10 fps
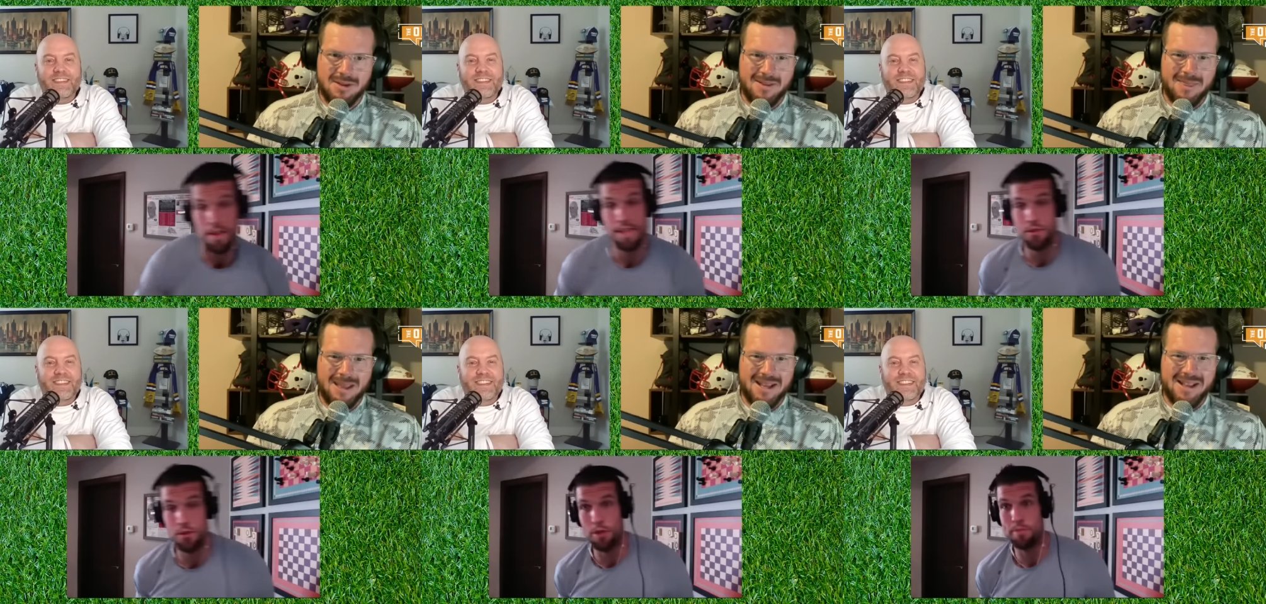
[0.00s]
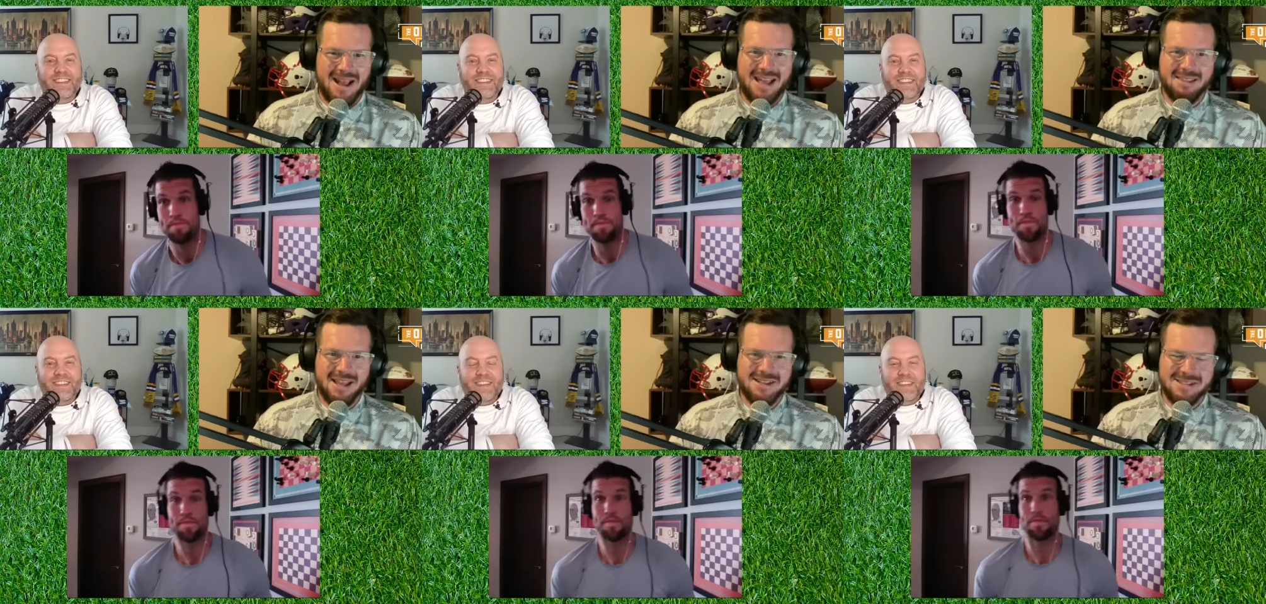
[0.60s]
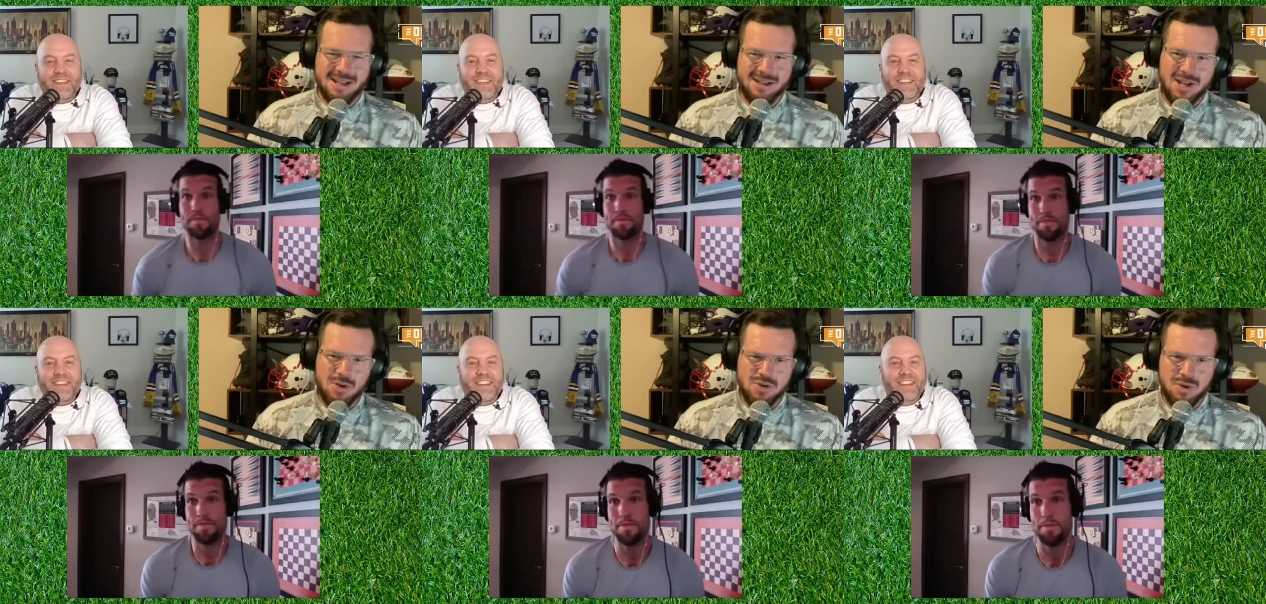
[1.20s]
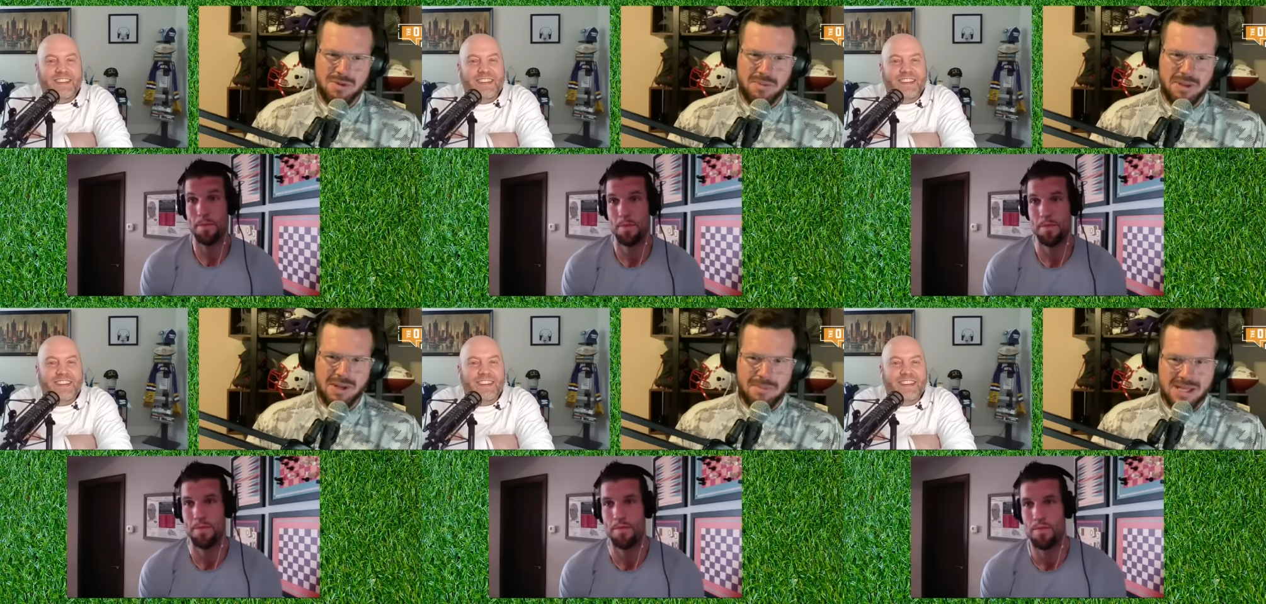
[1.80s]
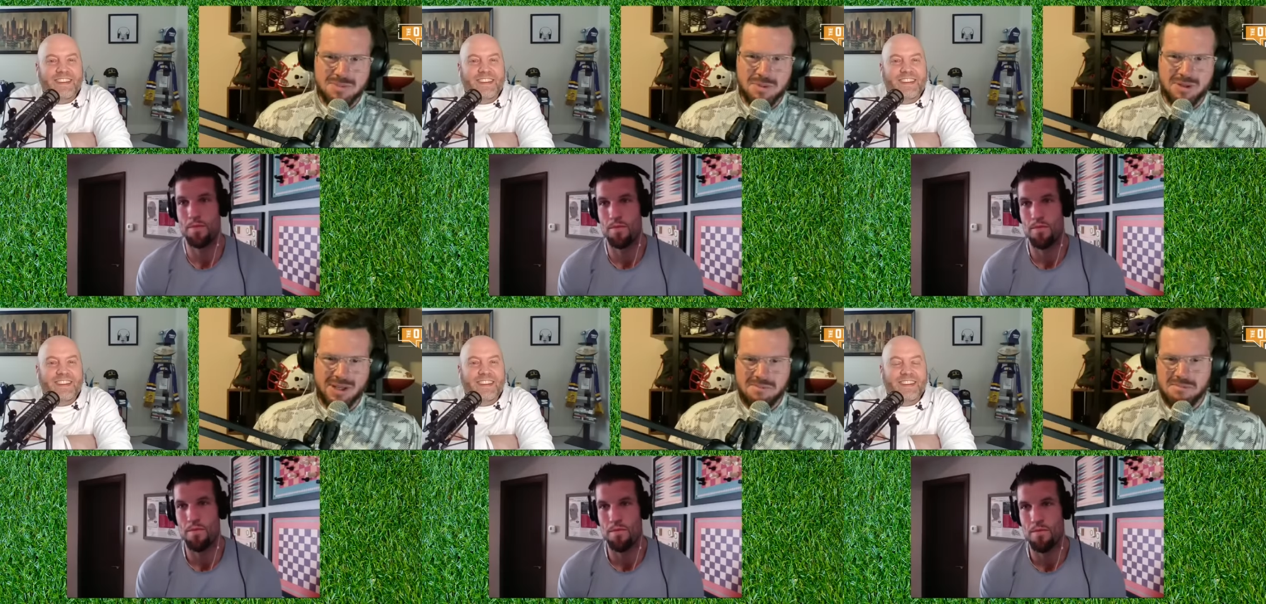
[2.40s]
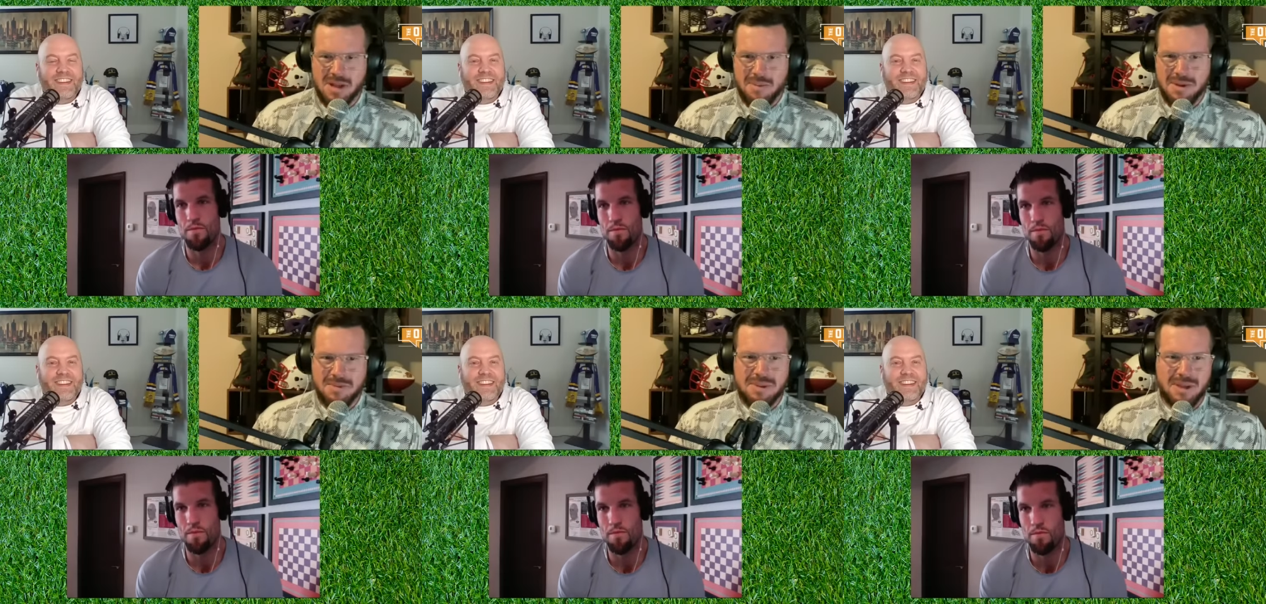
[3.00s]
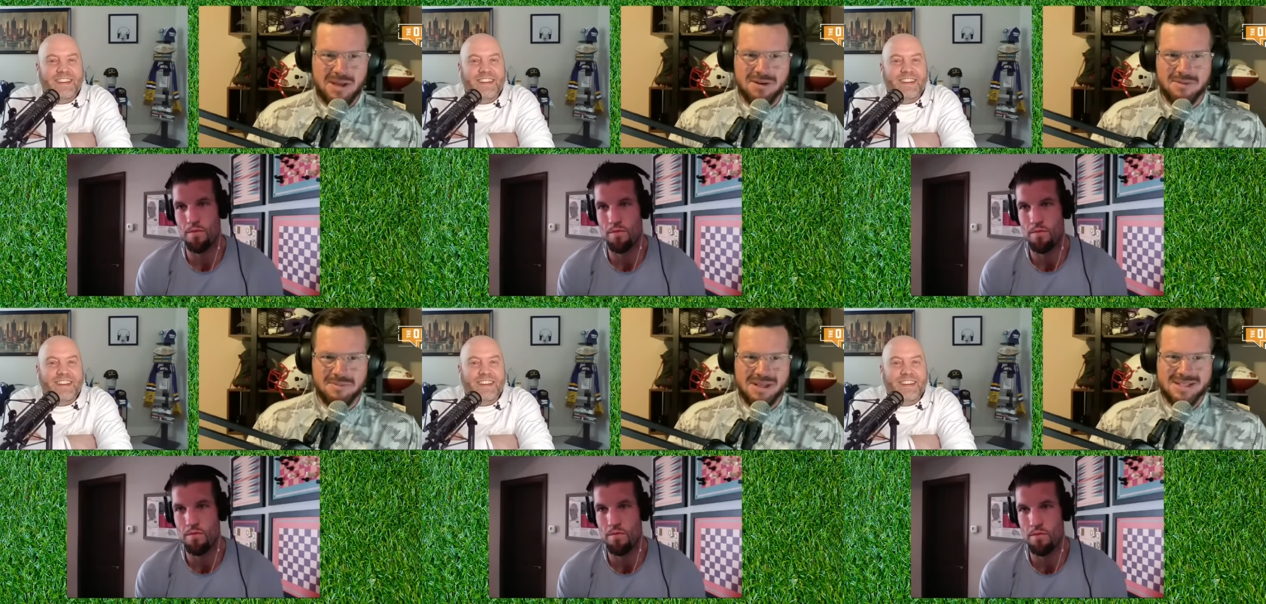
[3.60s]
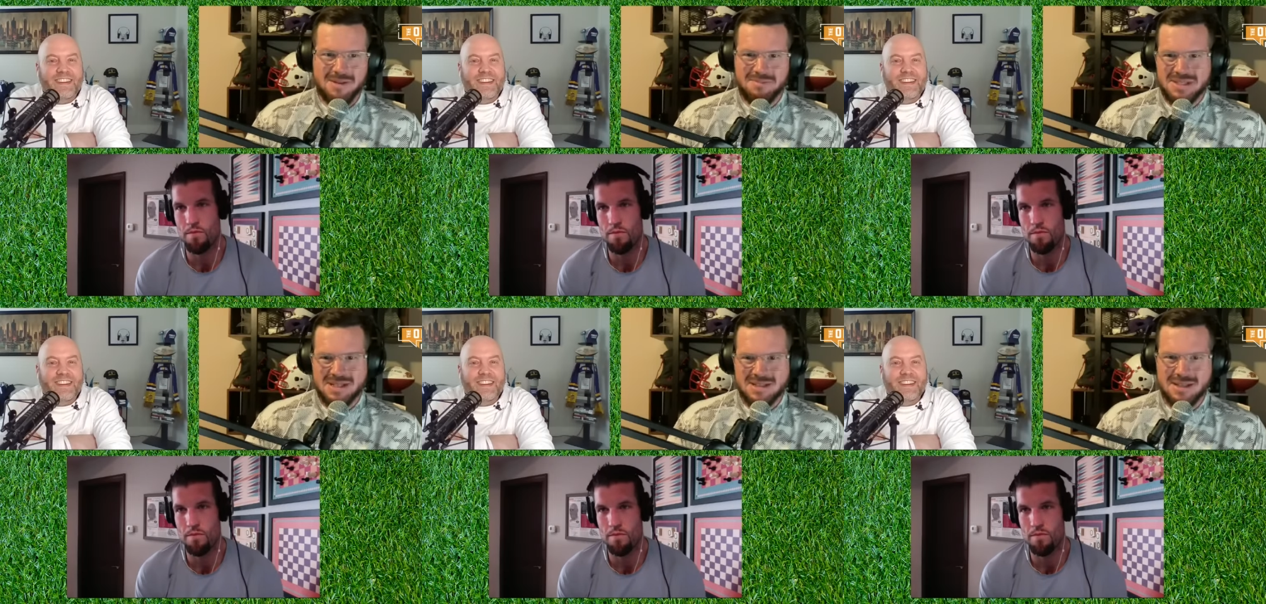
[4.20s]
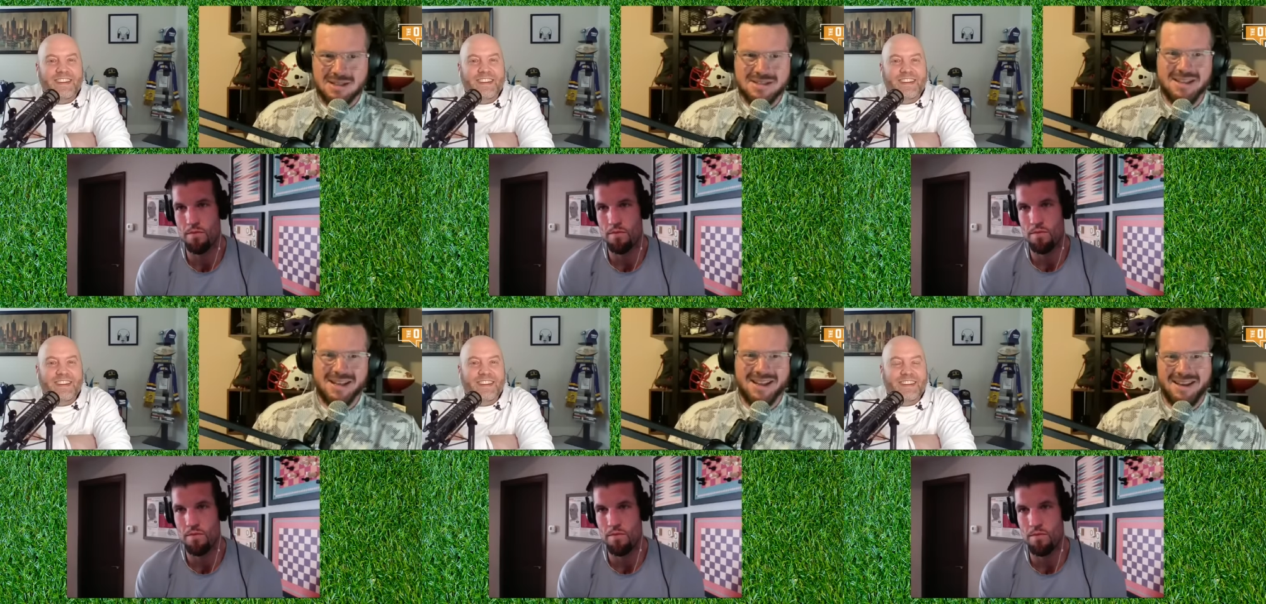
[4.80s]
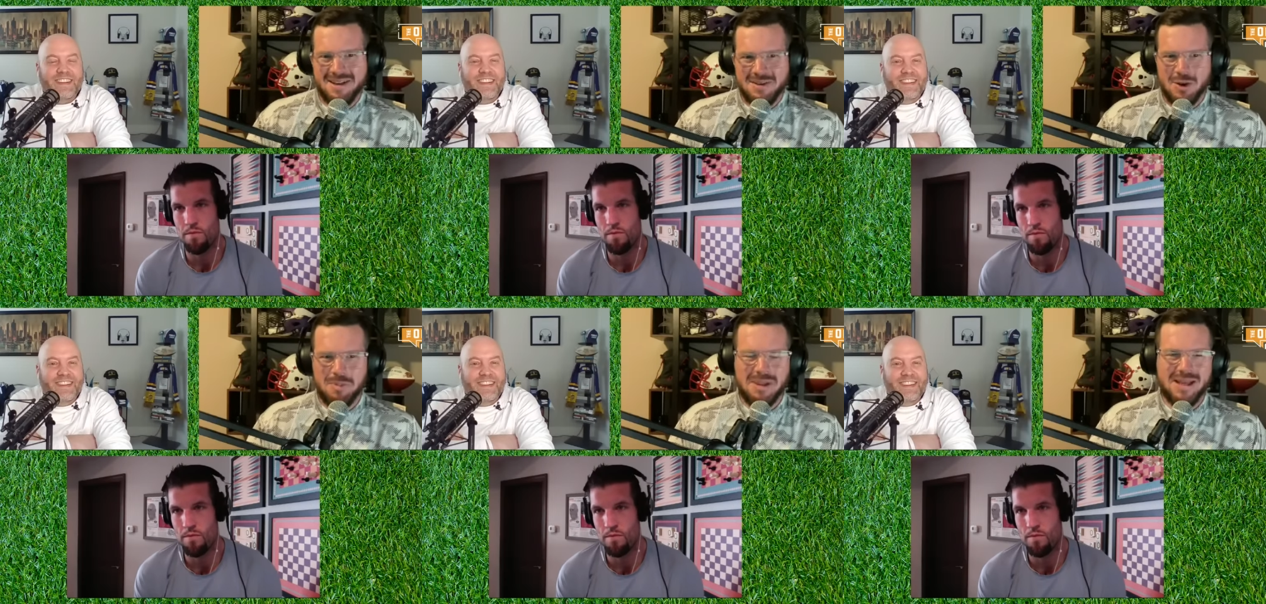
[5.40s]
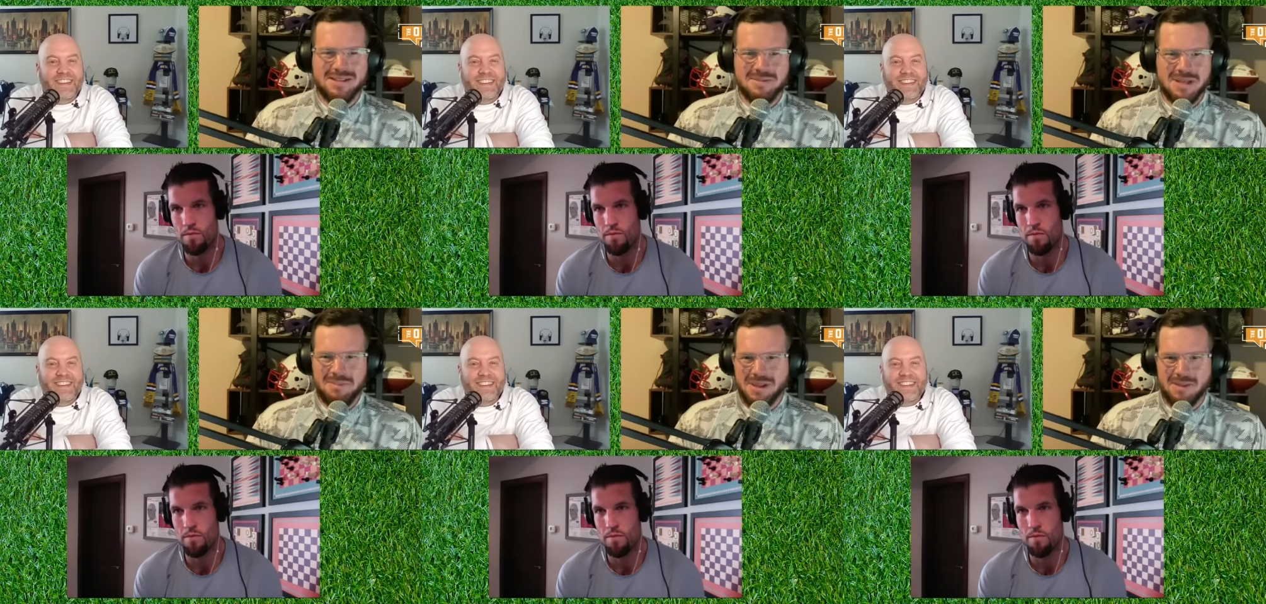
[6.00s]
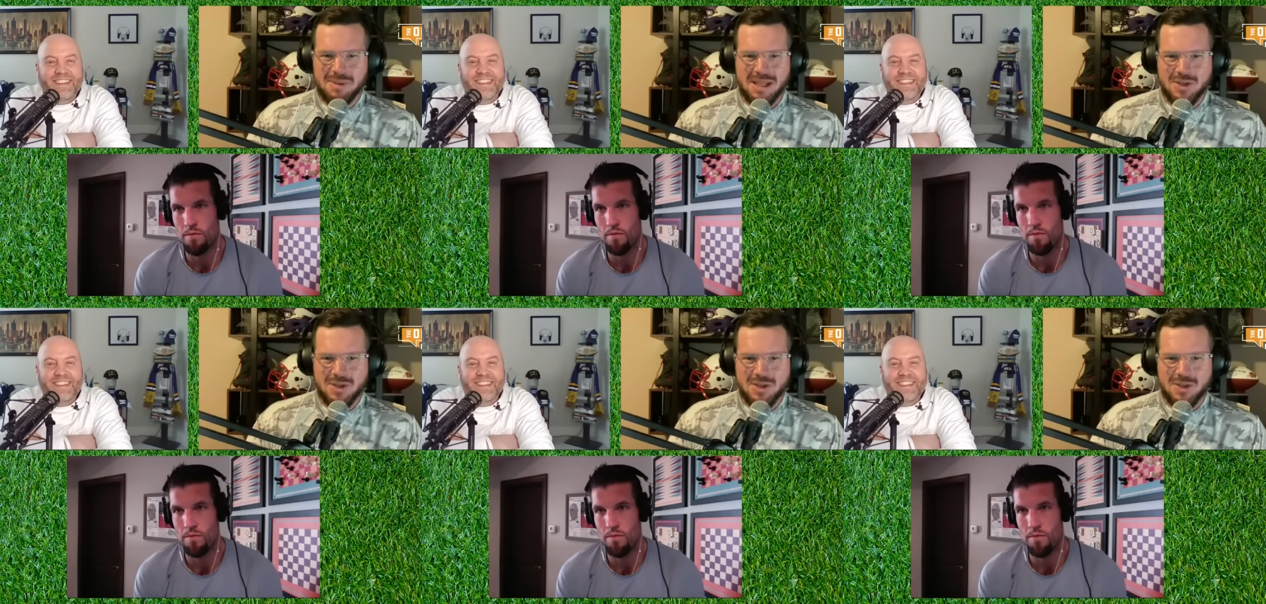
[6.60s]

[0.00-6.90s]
Speaker 1: That's true. Like I like is like I go show up to pick up basketball game, I'm gonna be better because I'm six six. Like go play some type of like but